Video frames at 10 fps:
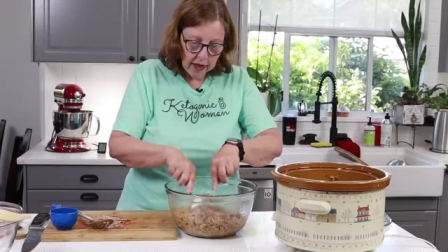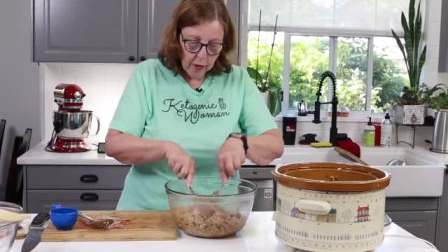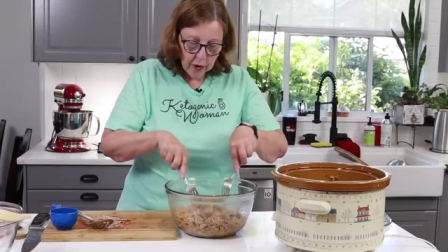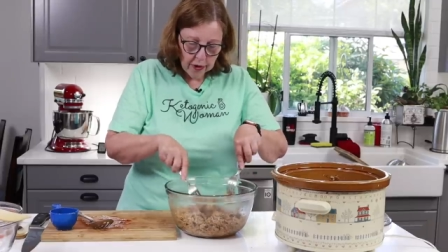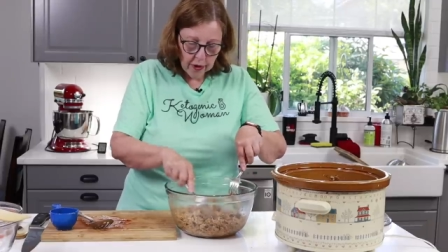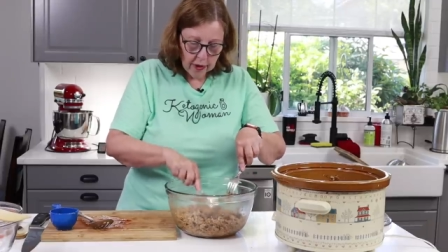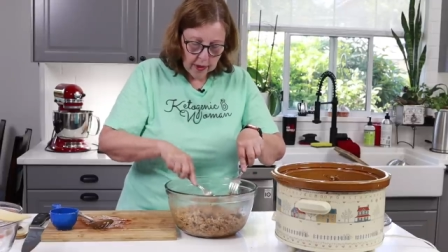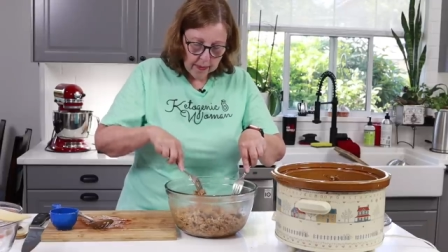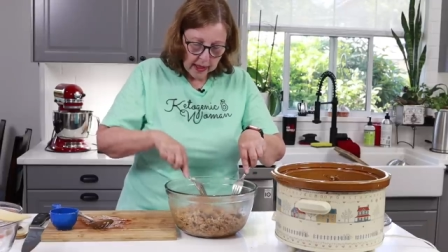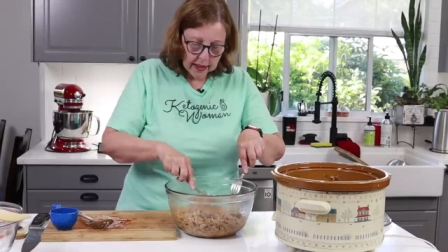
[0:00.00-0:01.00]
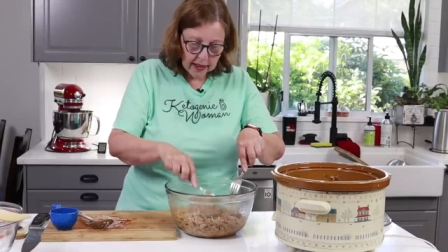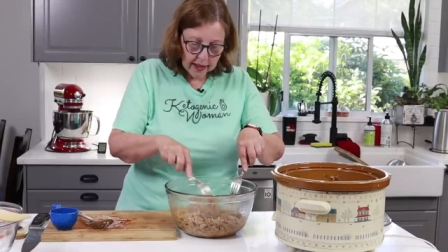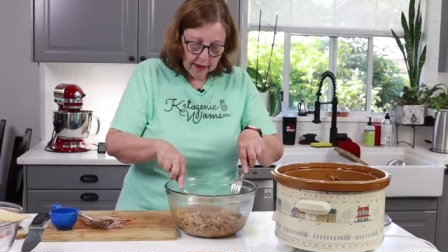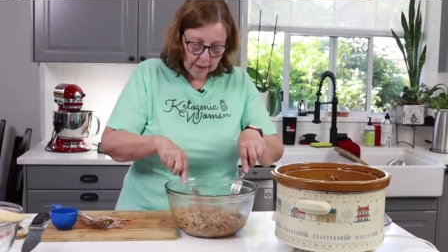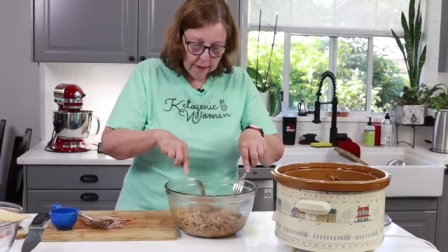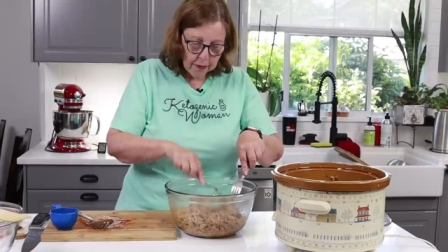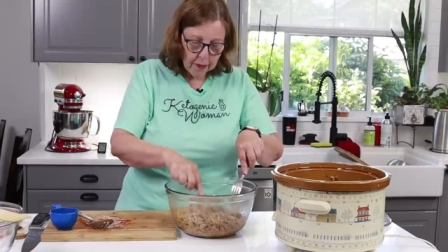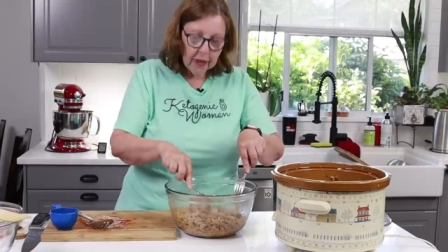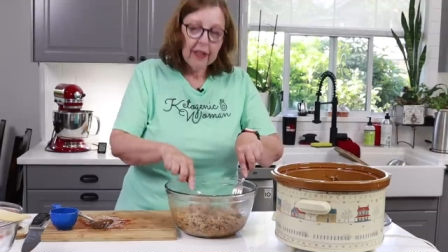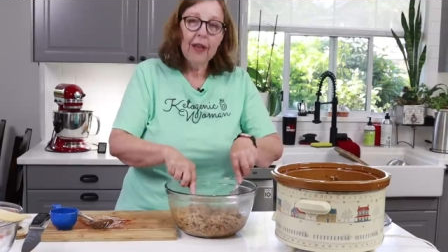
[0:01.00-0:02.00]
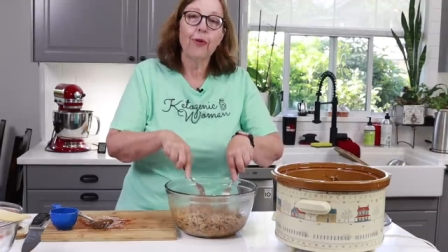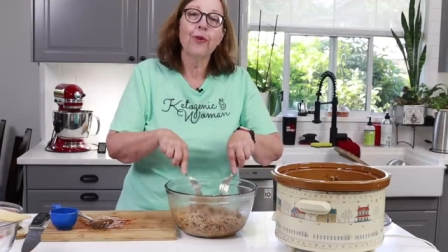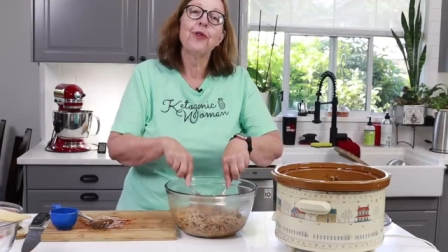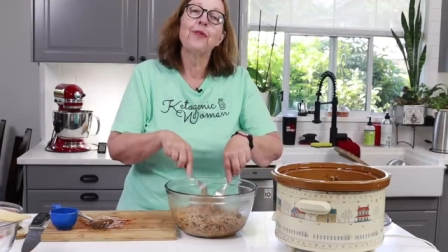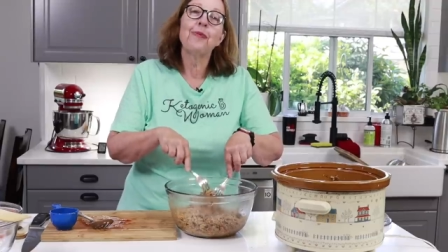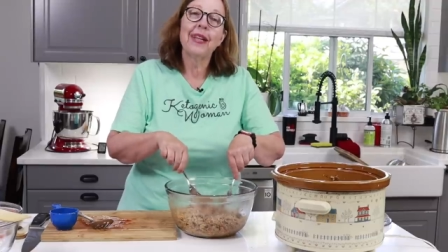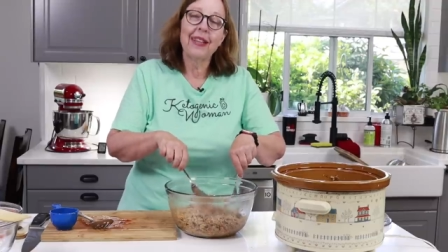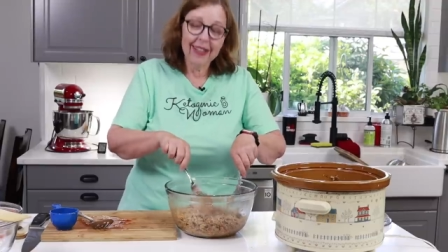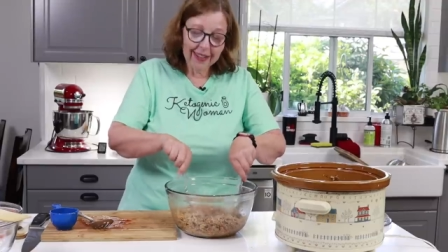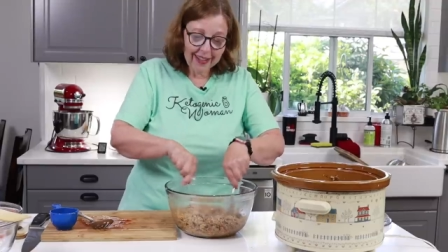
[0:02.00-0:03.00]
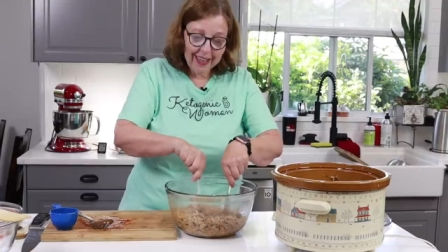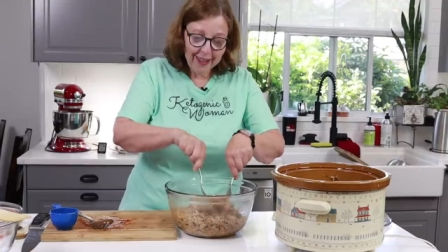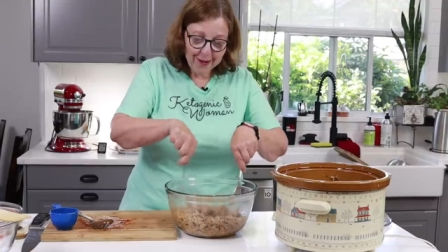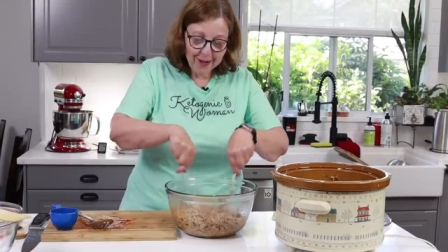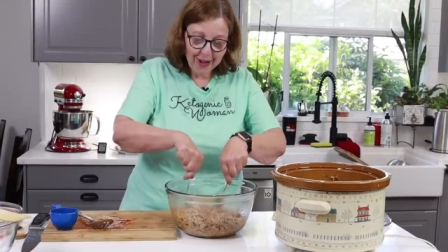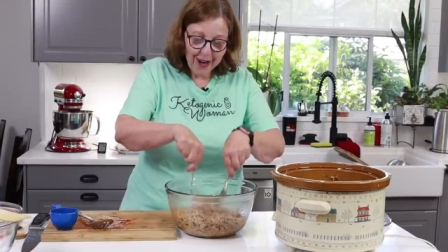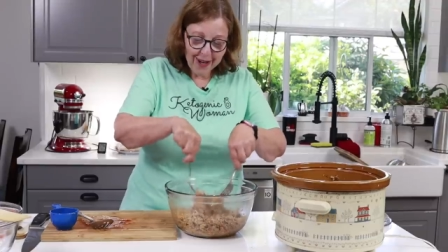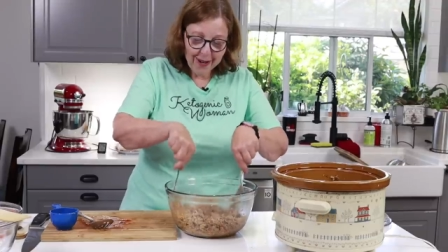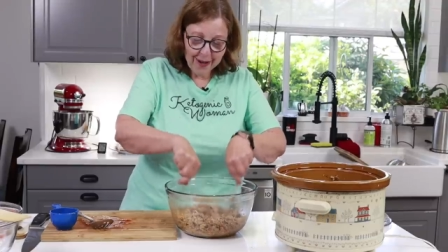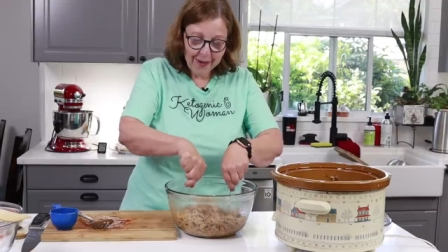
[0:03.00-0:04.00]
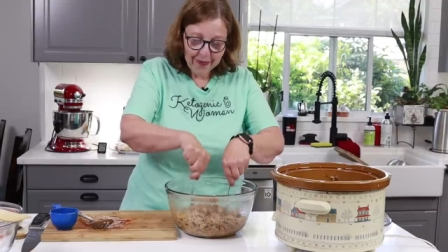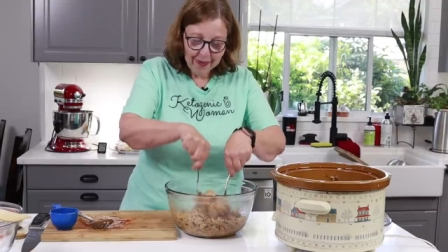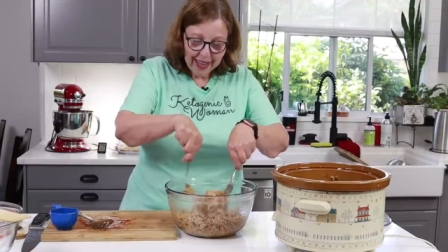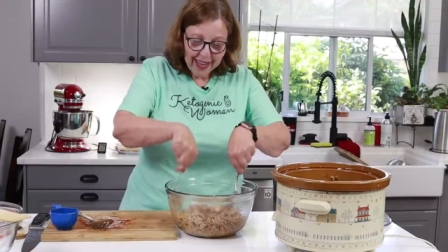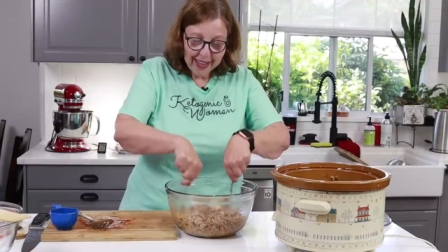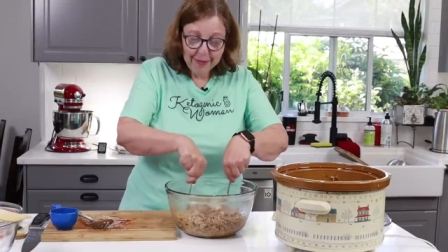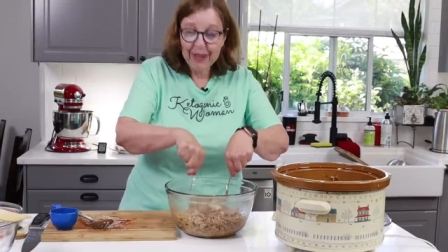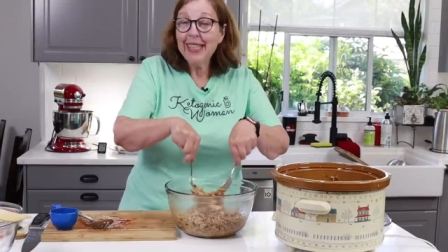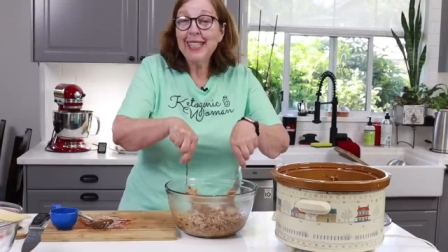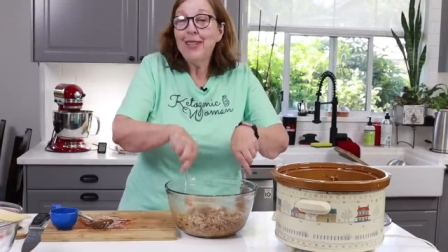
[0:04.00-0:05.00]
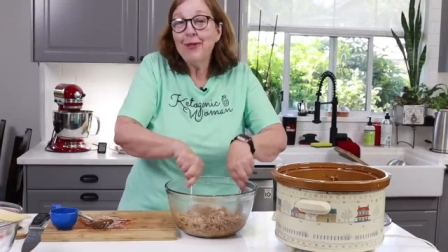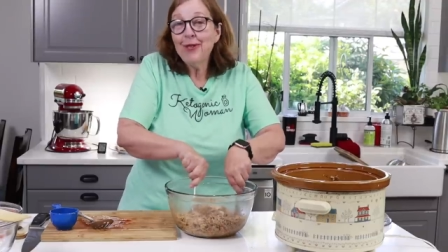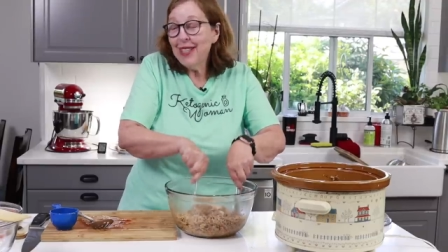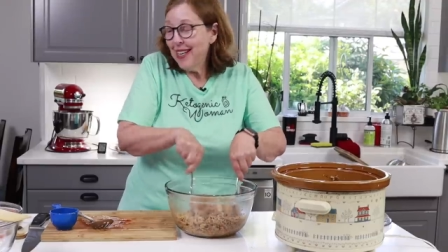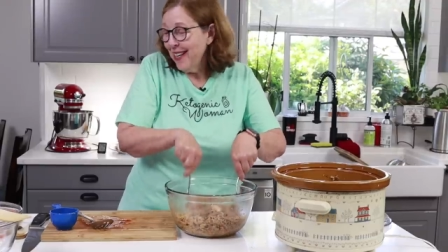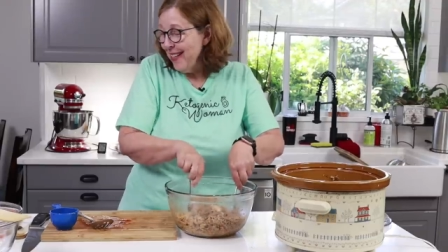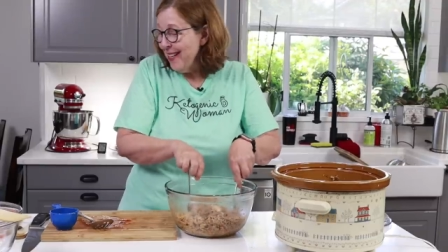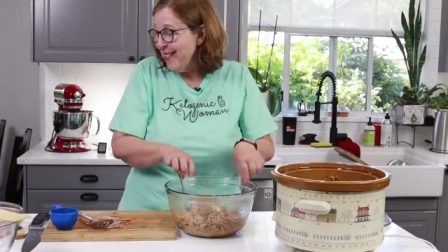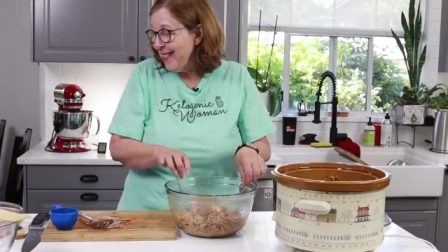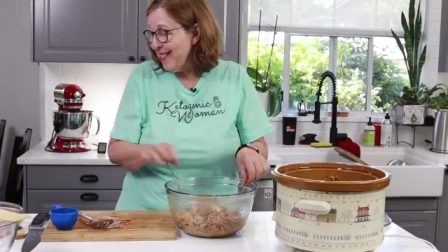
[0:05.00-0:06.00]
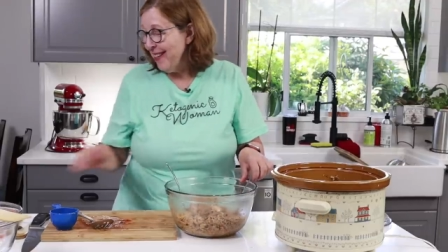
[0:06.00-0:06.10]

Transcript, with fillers: They ordered Mexican food and they ordered me the keto taco. And the place used these,